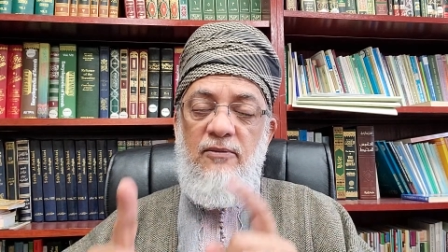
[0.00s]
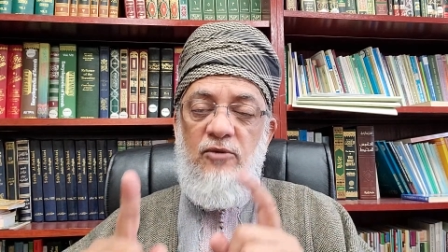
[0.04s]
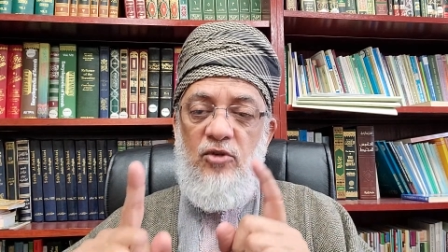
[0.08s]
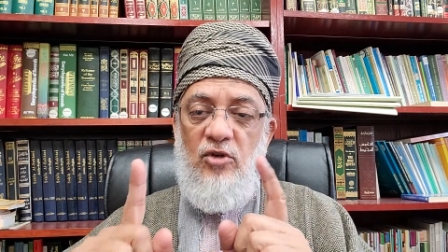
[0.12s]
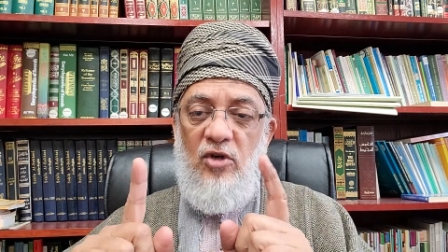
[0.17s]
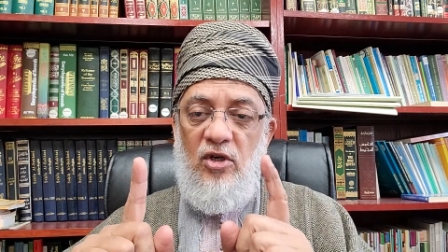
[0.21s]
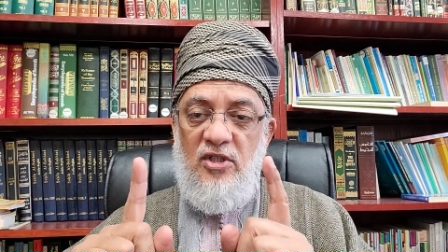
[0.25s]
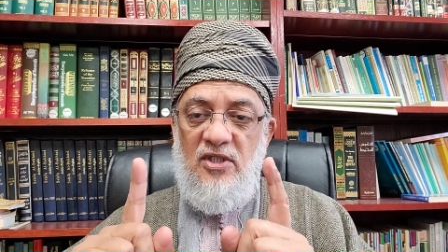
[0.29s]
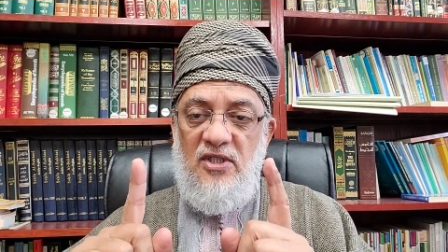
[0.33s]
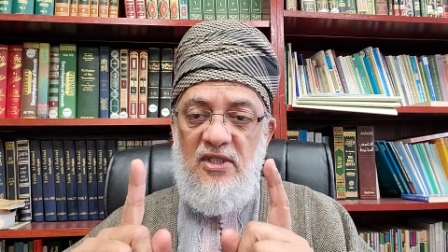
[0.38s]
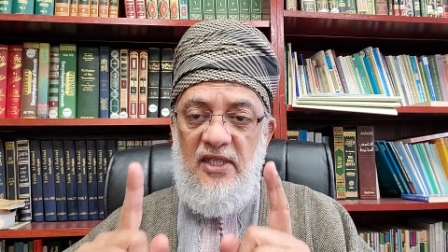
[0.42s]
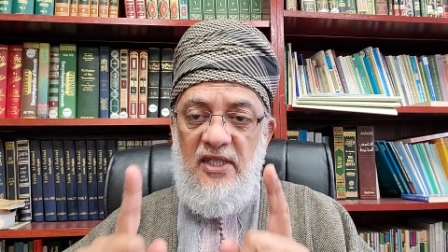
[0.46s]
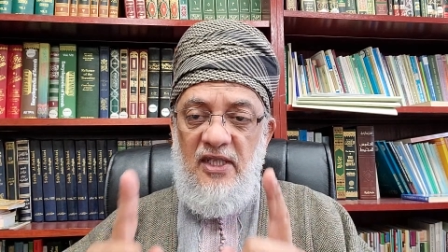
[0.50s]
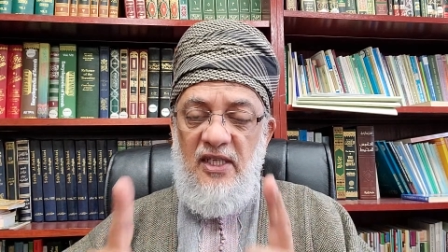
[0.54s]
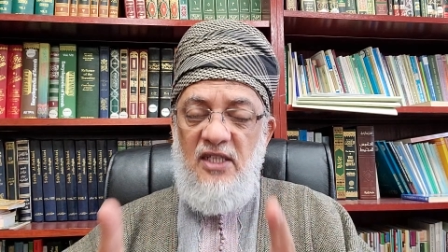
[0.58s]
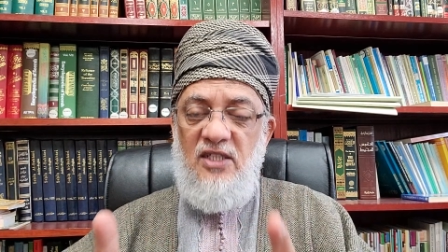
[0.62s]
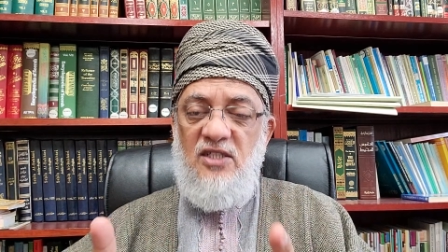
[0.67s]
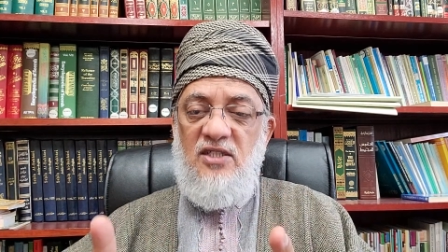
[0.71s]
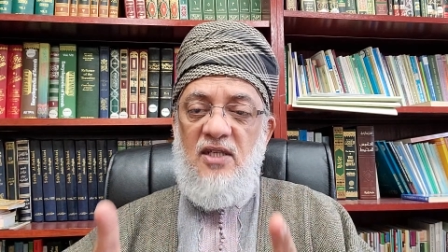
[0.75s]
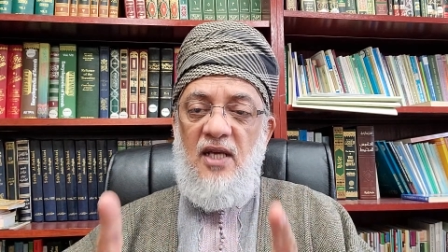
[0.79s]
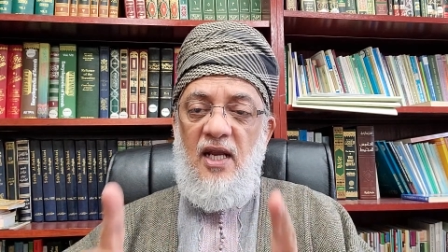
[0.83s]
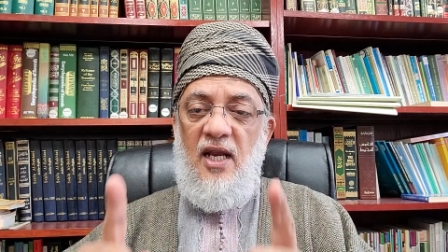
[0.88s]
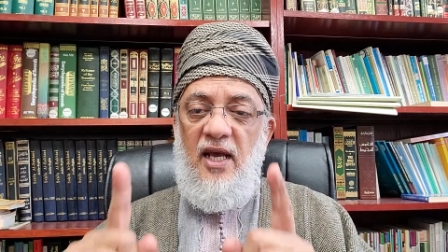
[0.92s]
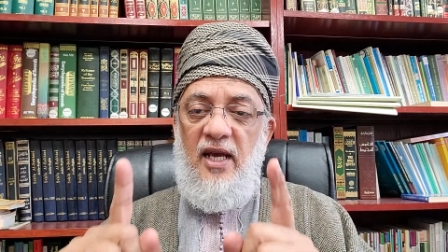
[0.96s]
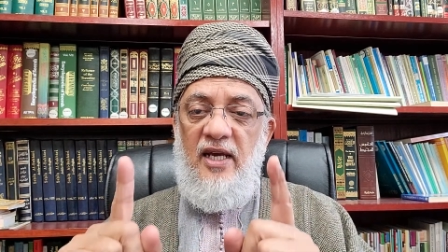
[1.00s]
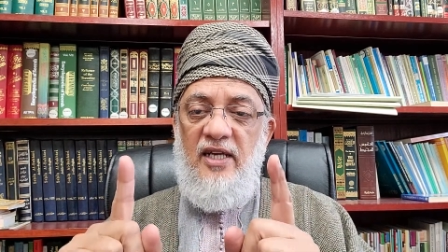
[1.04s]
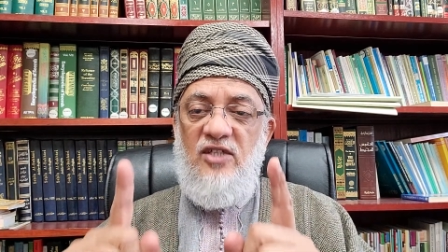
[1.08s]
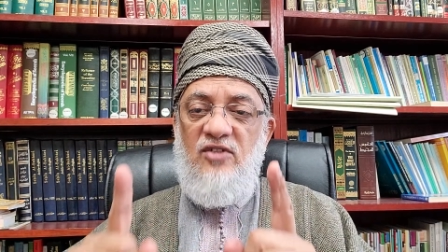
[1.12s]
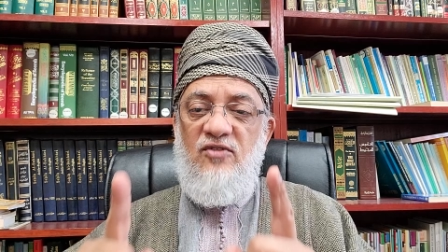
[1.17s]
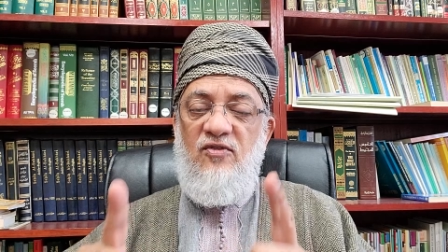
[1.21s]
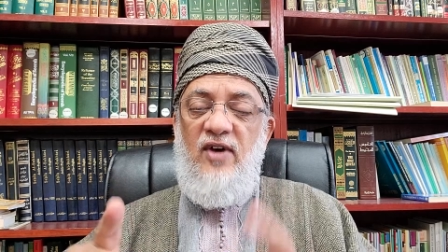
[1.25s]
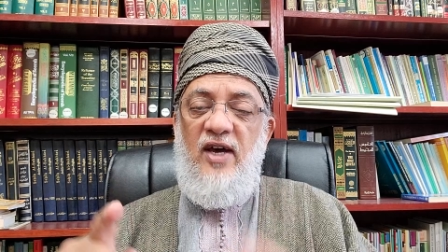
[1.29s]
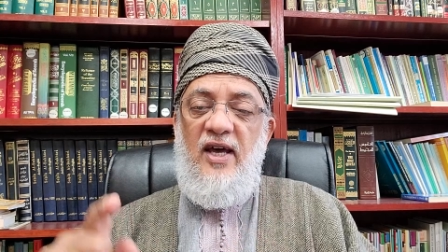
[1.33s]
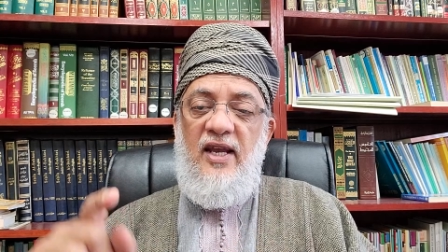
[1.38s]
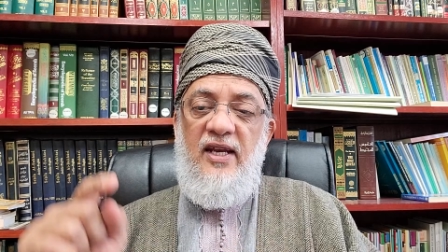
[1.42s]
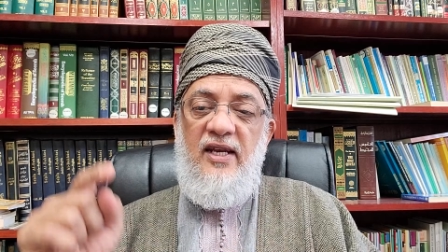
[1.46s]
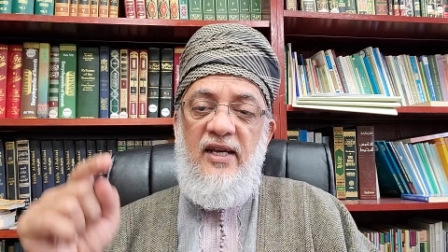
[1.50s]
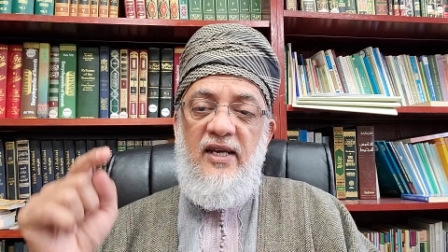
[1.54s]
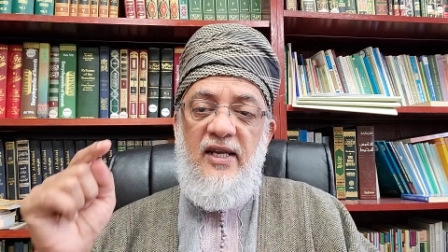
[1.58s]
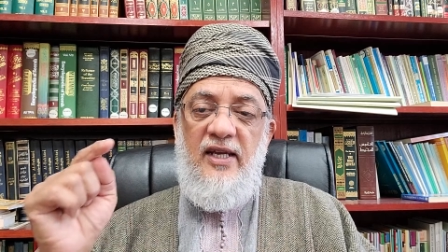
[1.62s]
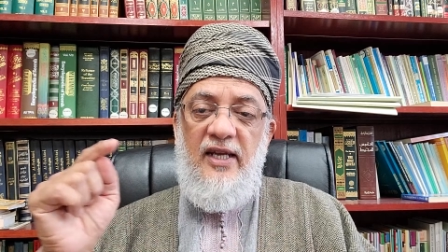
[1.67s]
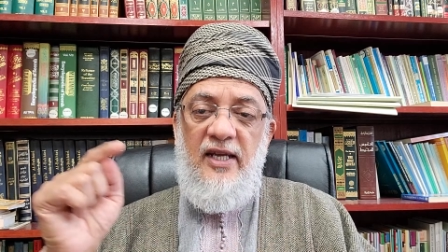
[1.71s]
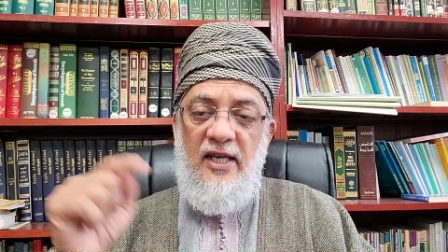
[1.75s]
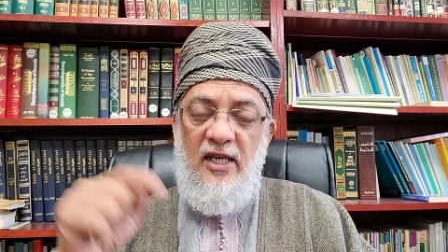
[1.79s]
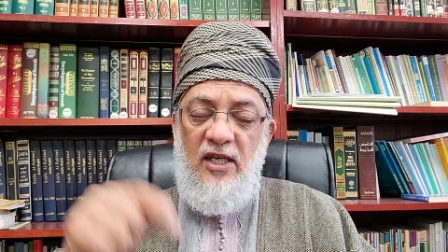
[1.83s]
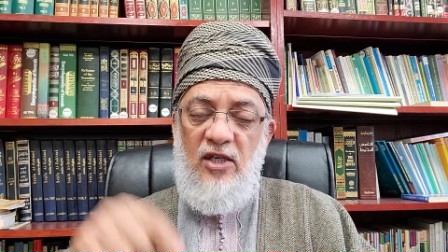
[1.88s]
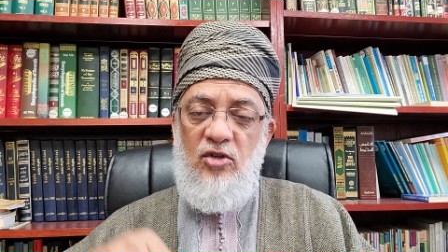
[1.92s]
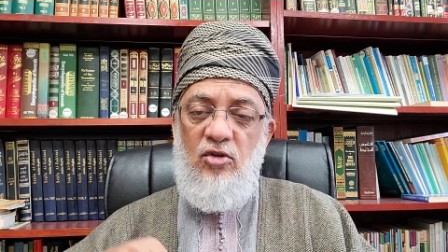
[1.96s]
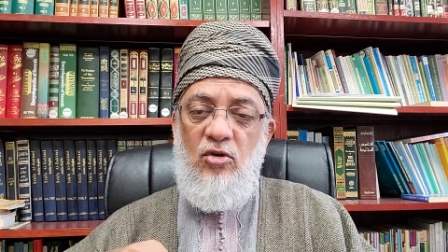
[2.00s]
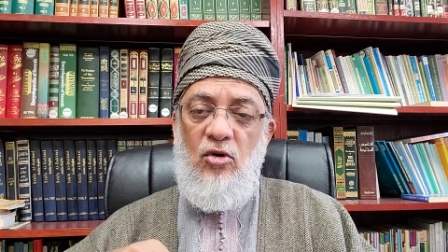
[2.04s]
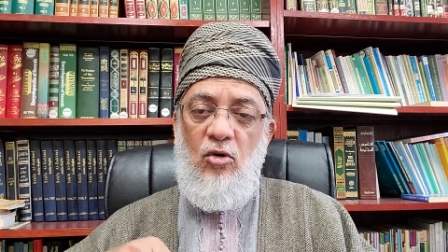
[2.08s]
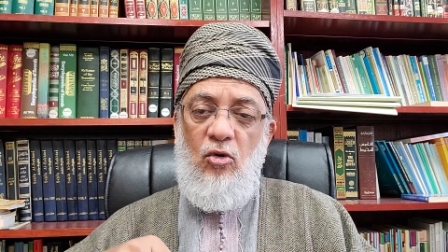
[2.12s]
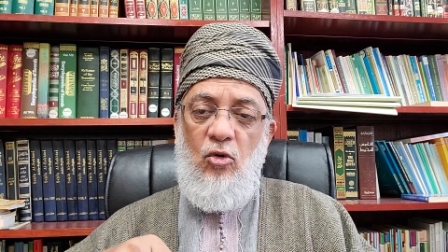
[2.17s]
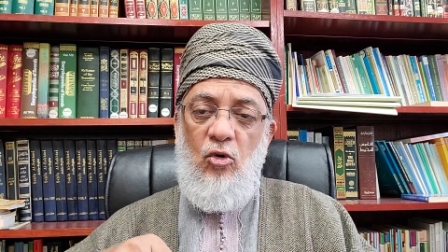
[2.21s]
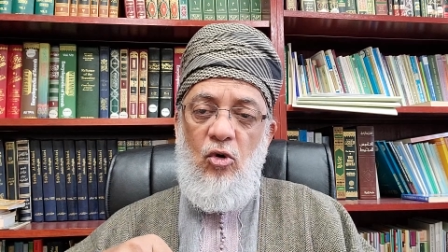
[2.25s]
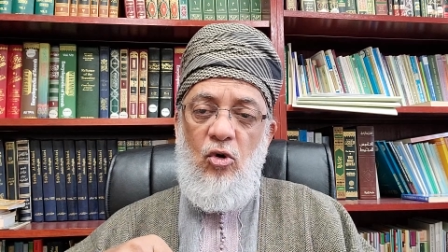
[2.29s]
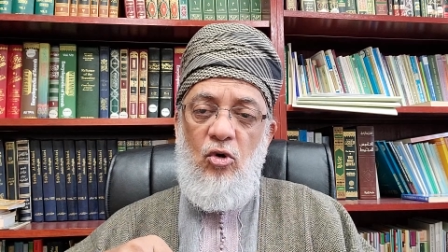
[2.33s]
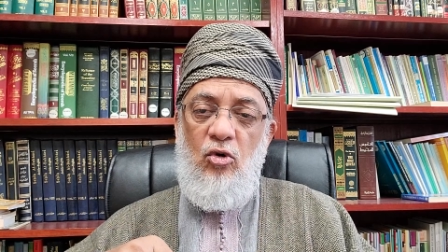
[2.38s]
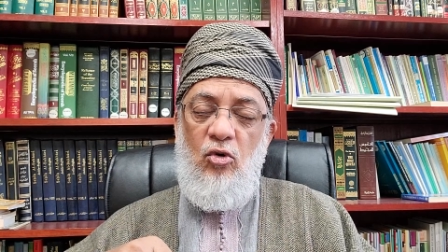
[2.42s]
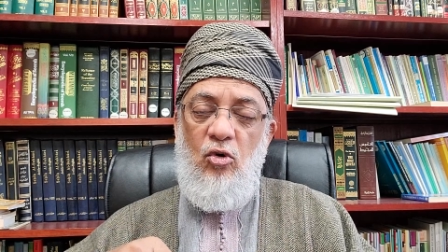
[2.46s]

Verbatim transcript: Your Eid Salah is valid in your own